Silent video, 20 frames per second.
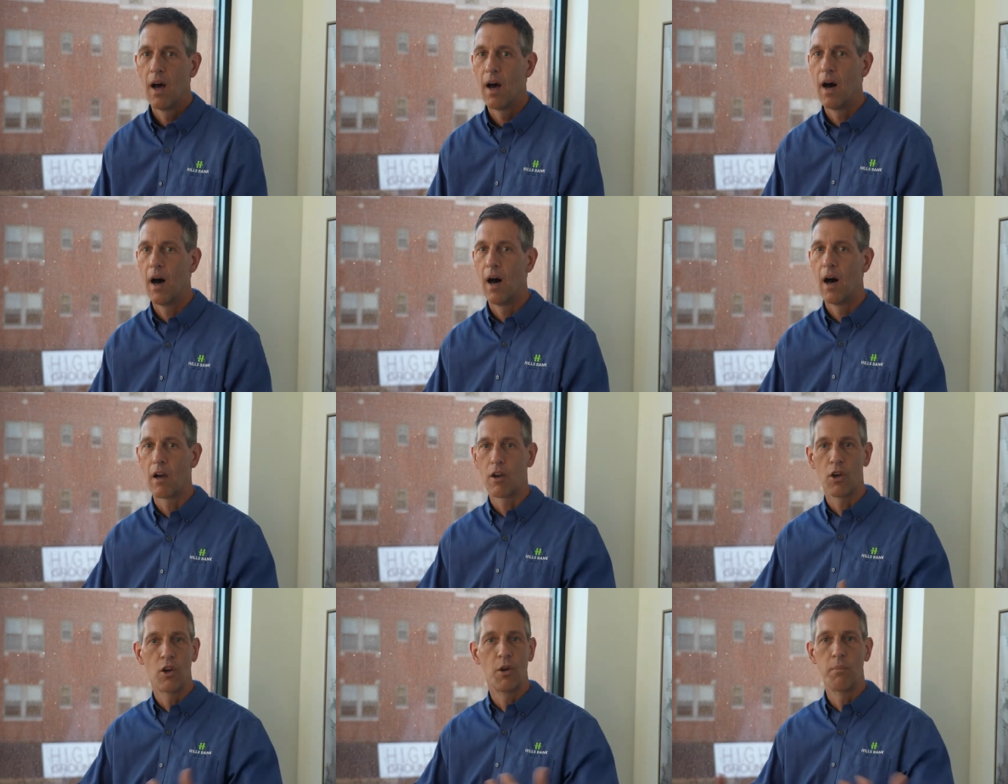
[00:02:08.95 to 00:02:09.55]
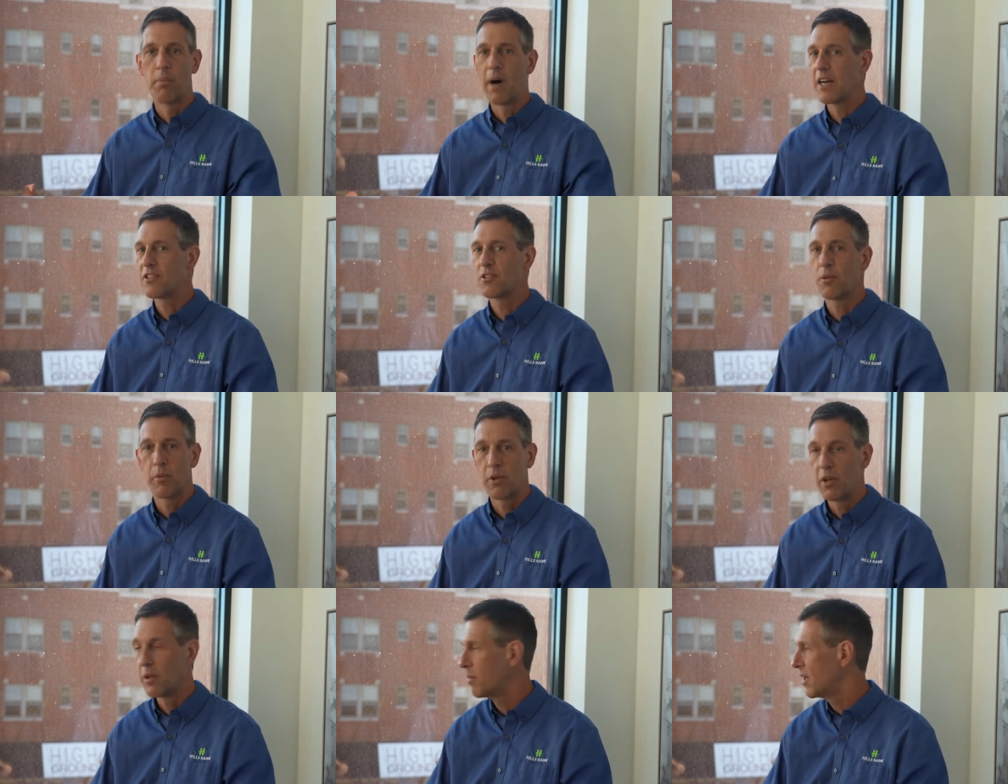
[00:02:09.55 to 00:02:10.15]
uh, could
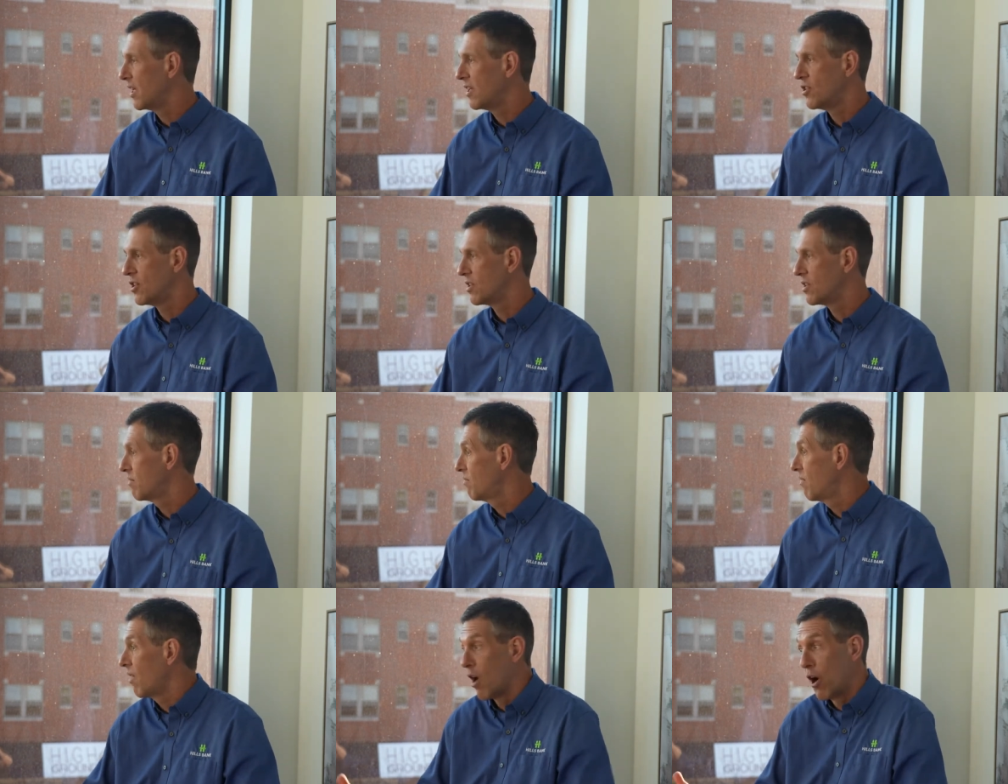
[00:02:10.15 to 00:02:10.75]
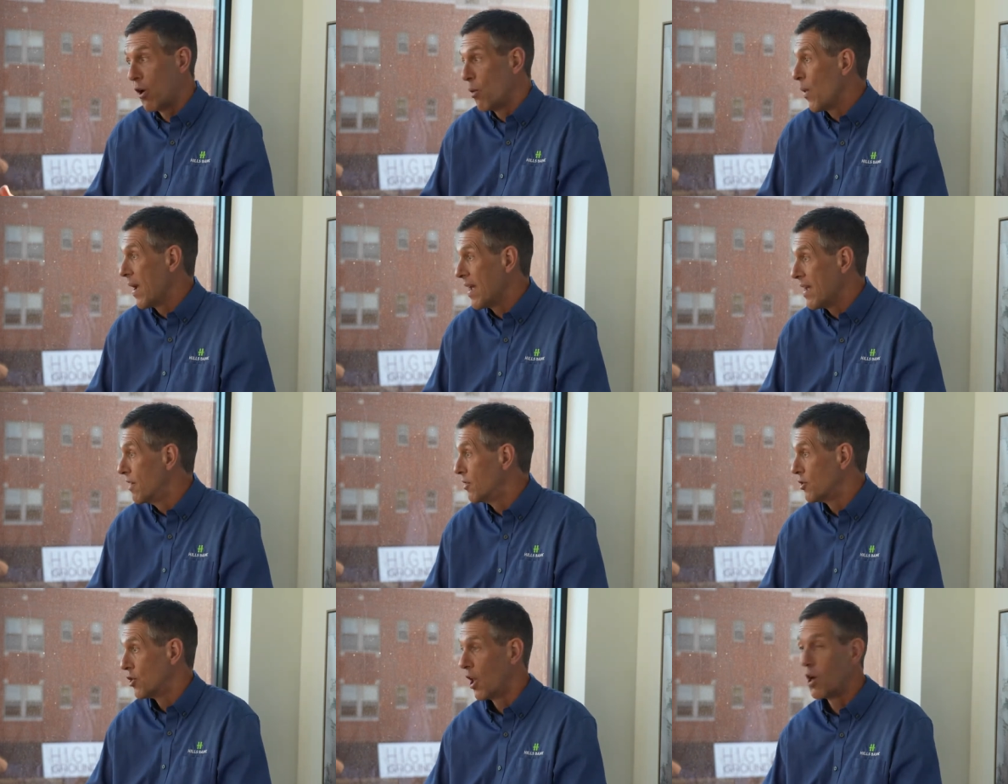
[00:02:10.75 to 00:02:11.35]
possibly be just our
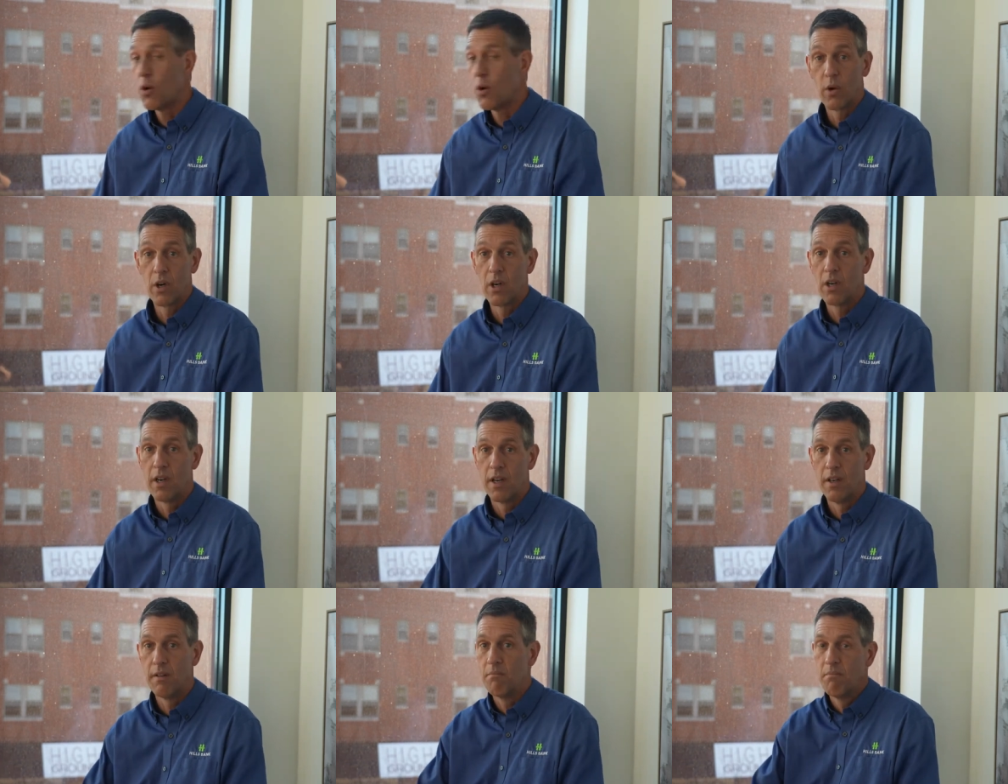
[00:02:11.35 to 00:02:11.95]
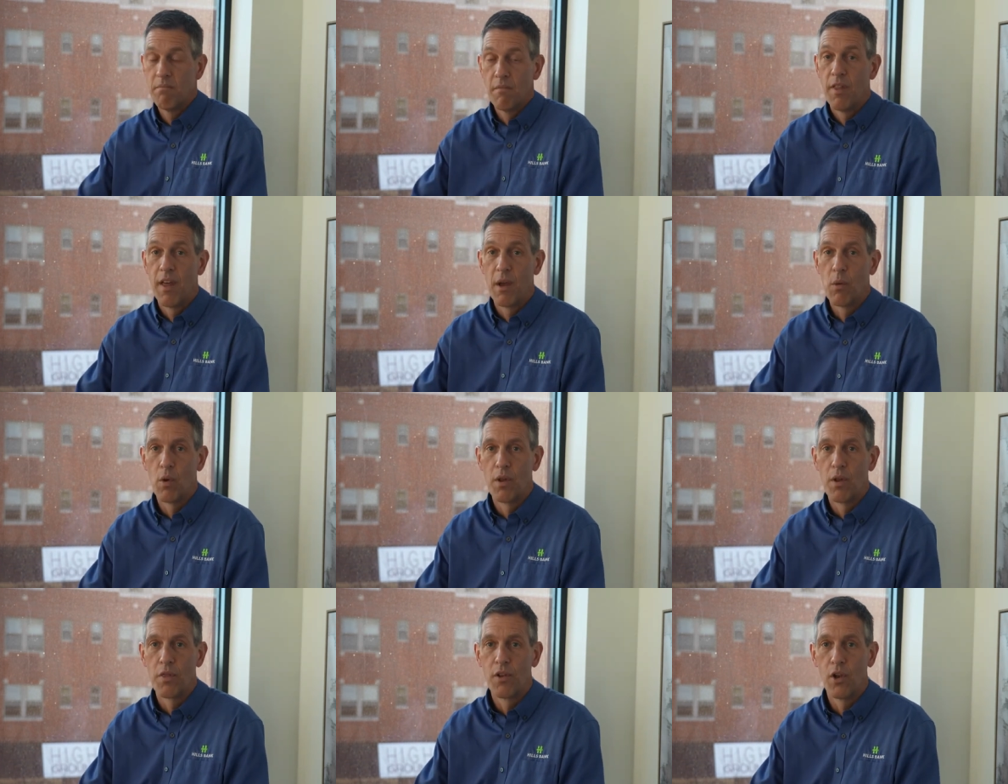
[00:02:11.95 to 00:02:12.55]
rate is lower and they
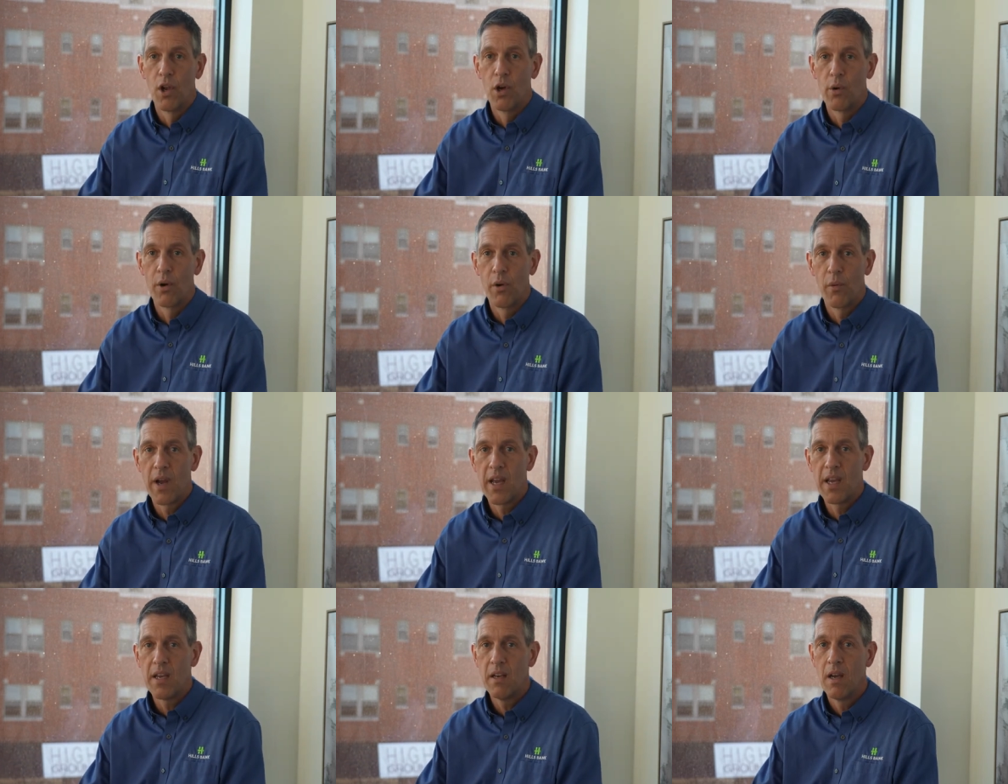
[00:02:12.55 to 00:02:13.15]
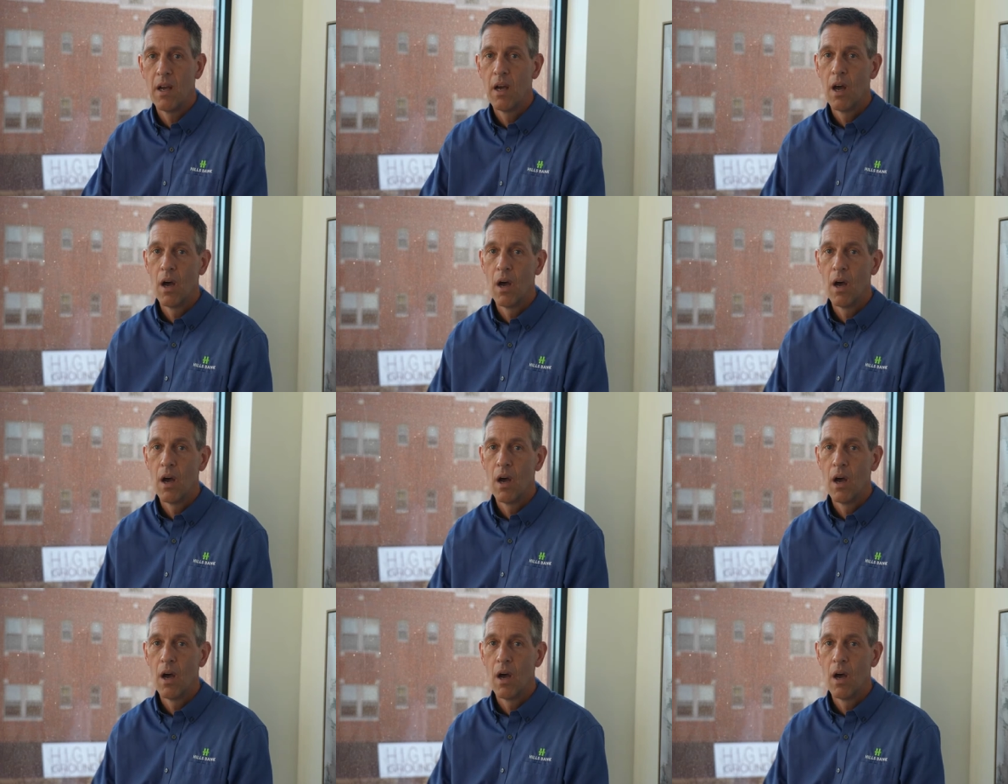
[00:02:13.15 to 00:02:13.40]
want the lower rate.